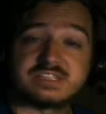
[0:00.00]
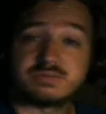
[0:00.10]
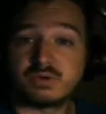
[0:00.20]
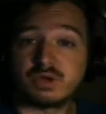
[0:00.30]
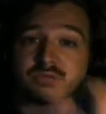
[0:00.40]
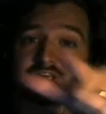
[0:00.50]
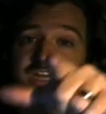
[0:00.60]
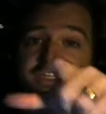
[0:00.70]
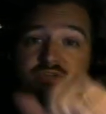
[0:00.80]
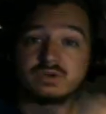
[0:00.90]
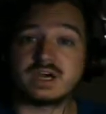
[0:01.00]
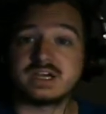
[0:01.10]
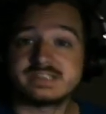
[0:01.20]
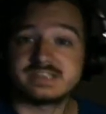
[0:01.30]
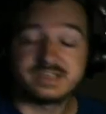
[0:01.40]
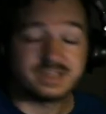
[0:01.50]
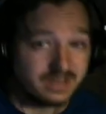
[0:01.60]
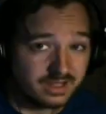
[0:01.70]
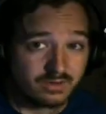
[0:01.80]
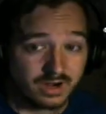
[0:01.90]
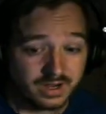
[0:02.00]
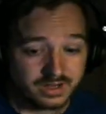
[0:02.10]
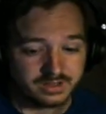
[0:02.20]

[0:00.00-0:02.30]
but we hope to catch you guys in another ride.